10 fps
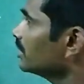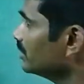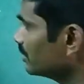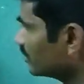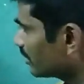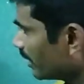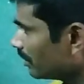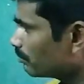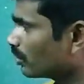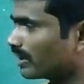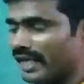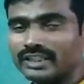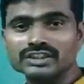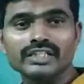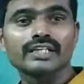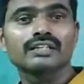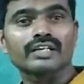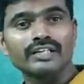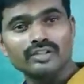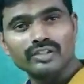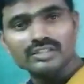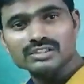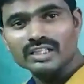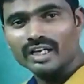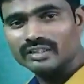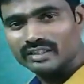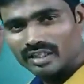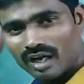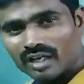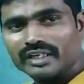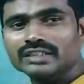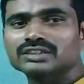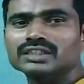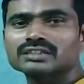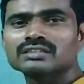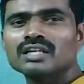the green board extends continuously on all edges,